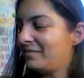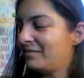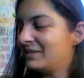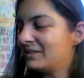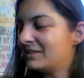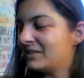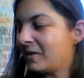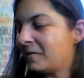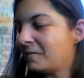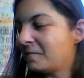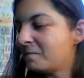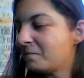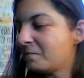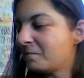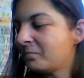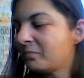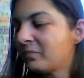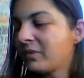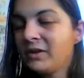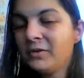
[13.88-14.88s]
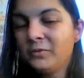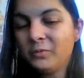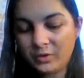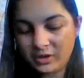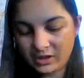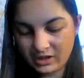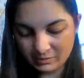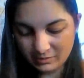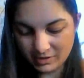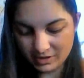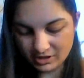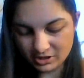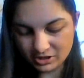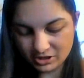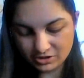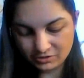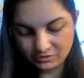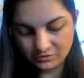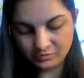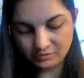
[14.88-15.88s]
So we
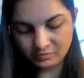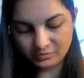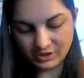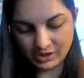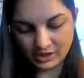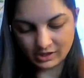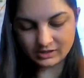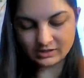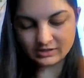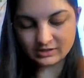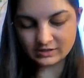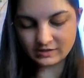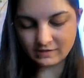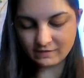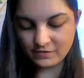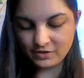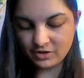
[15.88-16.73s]
managed to get